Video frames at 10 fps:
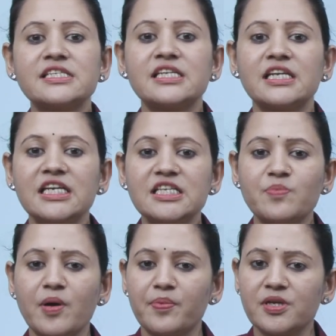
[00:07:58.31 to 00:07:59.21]
is the
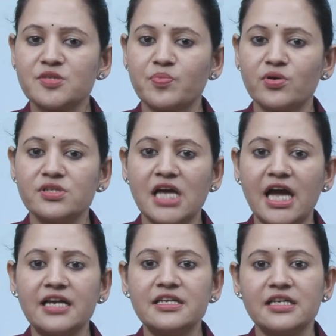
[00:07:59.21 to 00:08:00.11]
least popular sports
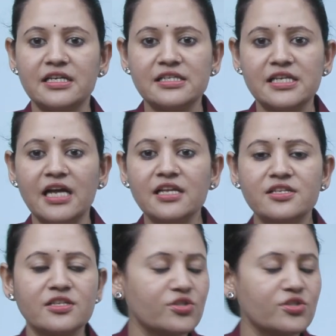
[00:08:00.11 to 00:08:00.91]
and it has the